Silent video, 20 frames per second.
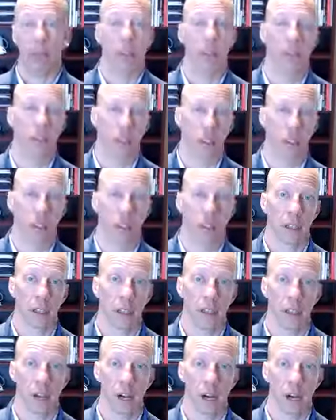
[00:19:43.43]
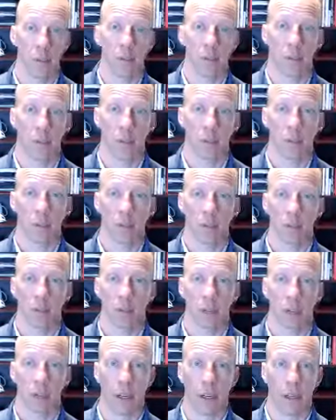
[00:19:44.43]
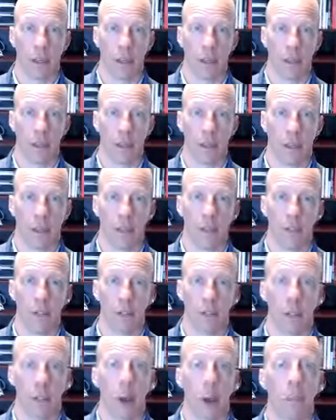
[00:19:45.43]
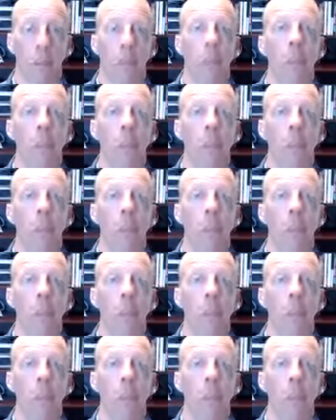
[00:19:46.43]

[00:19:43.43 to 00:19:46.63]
just talk people to death. So,